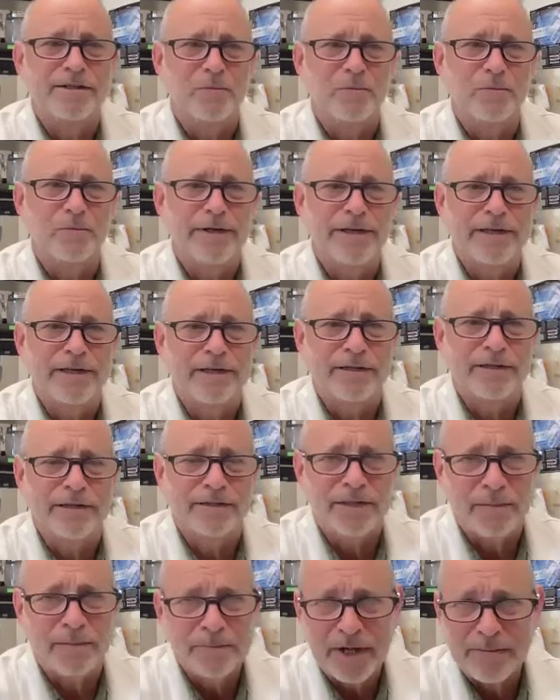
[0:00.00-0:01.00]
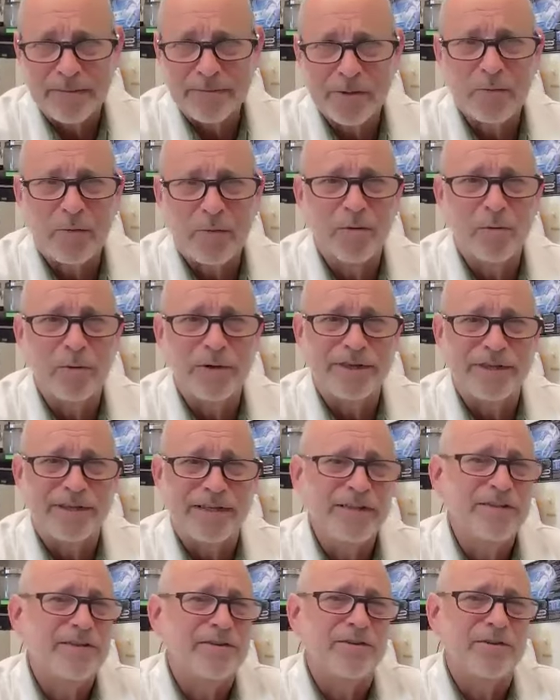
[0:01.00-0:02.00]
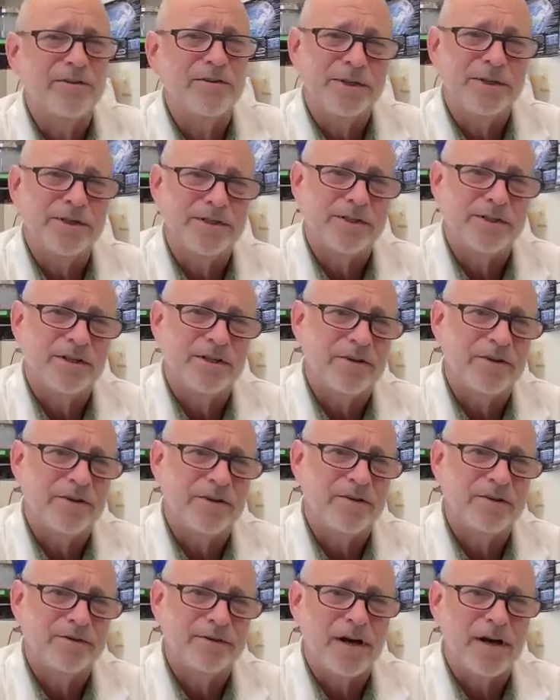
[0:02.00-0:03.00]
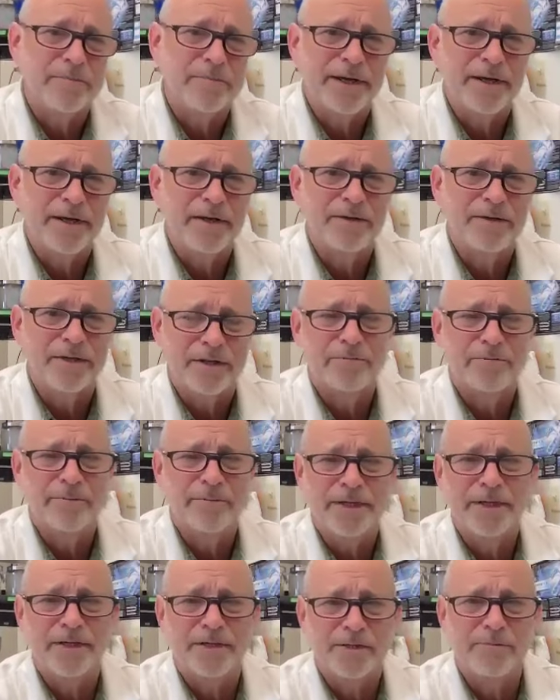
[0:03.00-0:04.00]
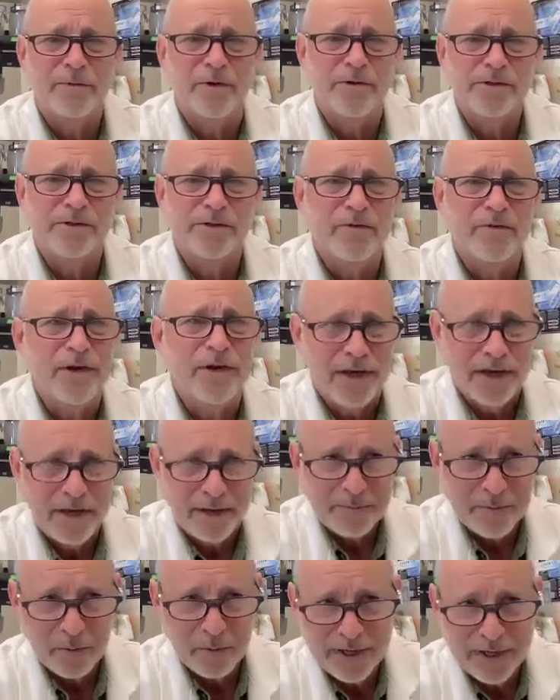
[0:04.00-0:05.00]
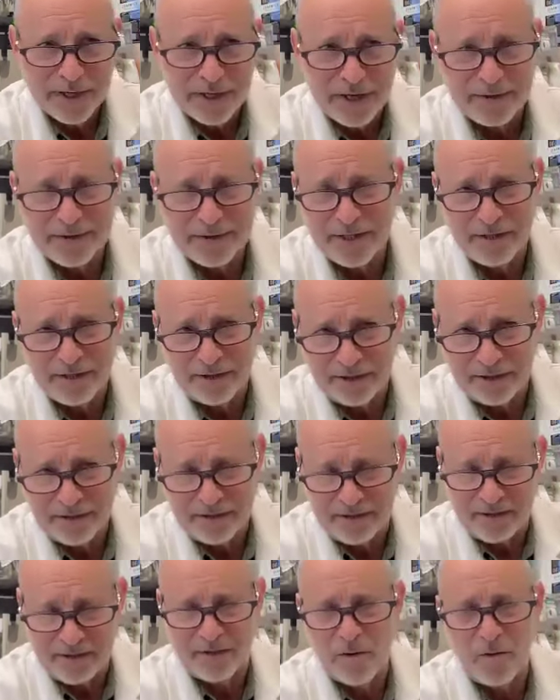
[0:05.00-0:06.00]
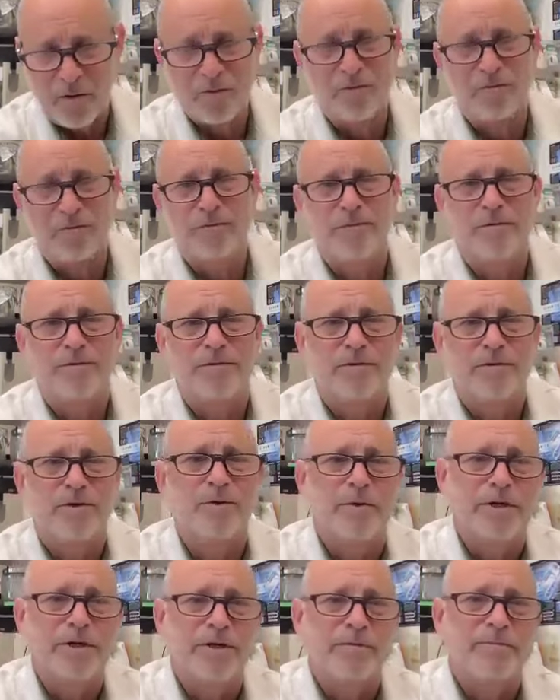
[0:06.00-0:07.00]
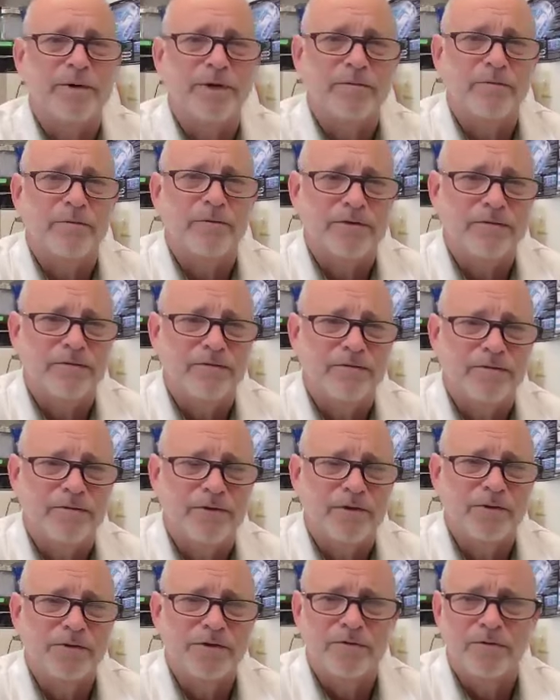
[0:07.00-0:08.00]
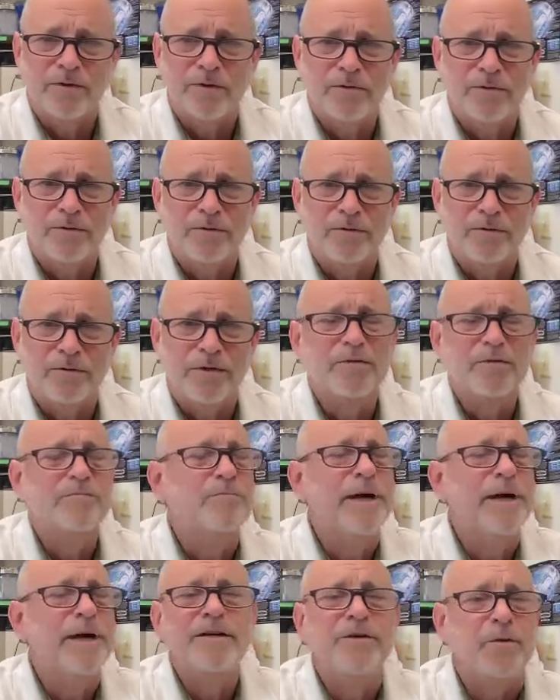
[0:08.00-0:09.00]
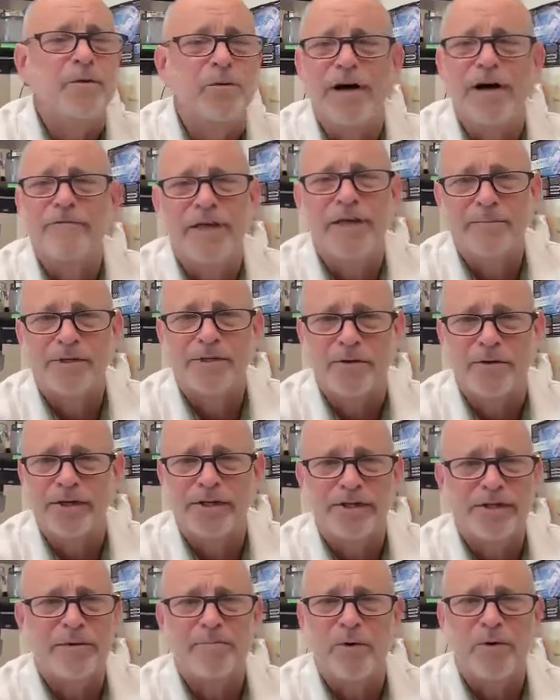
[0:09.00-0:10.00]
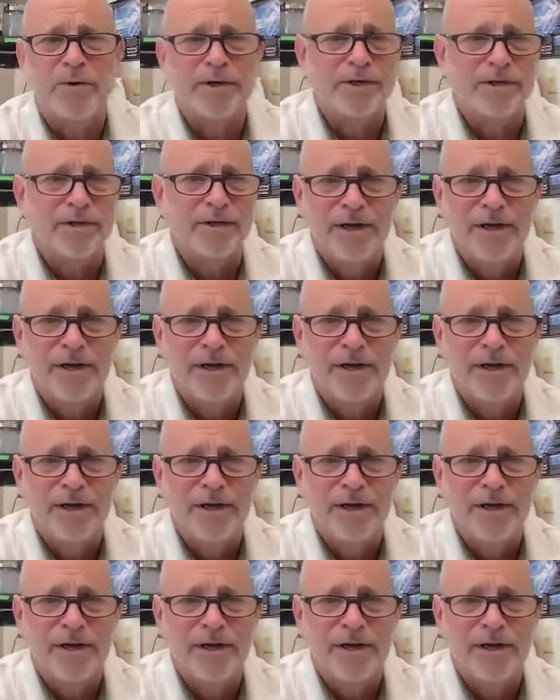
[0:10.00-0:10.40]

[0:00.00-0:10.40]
We sometimes work with ether, which is another compound that can be explosive, but I didn't go to it. But for those of you, many of you will have chemistry at some point,